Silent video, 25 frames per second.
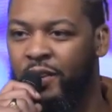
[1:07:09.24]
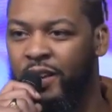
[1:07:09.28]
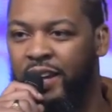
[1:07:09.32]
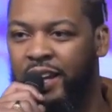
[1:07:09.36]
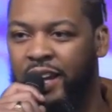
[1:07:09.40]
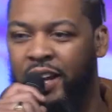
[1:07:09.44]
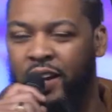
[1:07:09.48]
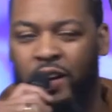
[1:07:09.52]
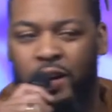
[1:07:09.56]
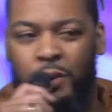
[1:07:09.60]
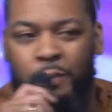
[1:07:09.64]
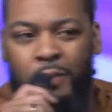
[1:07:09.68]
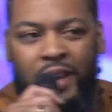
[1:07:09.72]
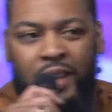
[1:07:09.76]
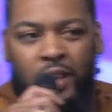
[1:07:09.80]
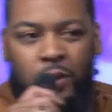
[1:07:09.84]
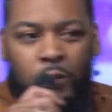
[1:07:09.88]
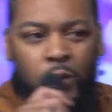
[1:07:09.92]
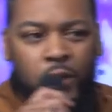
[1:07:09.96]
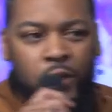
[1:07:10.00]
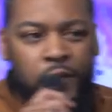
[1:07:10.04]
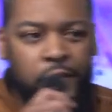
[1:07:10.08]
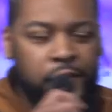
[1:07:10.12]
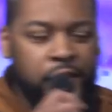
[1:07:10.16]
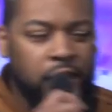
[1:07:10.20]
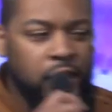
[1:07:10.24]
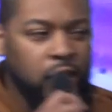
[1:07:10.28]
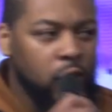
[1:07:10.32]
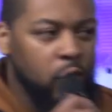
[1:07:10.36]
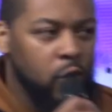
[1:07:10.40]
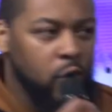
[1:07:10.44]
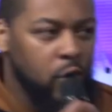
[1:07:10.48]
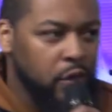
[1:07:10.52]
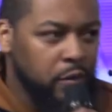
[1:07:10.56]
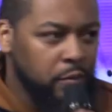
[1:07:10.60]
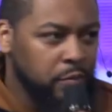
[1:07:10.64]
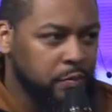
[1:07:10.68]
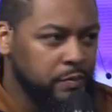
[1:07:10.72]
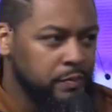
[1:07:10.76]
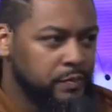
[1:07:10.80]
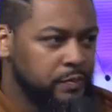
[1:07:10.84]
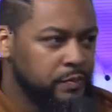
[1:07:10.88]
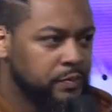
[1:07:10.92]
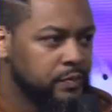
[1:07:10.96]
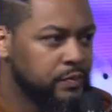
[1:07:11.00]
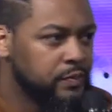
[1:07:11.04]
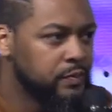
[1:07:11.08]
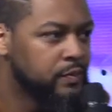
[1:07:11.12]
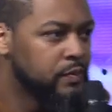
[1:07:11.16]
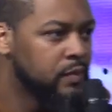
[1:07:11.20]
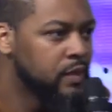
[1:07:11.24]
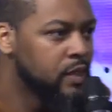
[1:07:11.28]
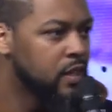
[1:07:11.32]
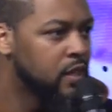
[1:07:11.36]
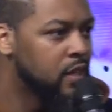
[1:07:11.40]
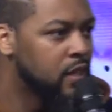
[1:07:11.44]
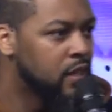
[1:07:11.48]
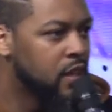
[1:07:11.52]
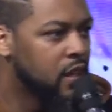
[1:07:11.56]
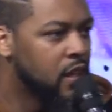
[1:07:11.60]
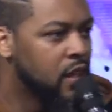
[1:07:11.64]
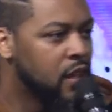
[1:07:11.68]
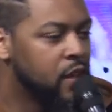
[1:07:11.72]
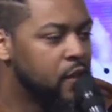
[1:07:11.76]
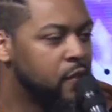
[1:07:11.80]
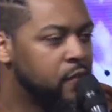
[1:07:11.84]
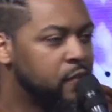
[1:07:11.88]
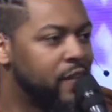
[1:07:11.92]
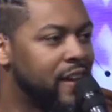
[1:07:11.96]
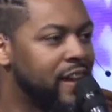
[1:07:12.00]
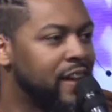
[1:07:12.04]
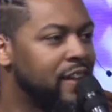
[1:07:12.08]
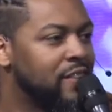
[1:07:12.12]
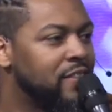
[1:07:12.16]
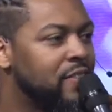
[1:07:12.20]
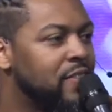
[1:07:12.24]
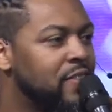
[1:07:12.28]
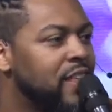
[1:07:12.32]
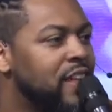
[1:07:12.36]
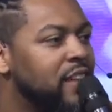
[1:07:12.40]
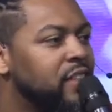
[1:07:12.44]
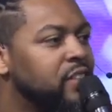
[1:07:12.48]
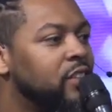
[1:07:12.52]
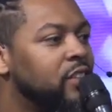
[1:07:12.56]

hearing by the word of the Lord. Faith is the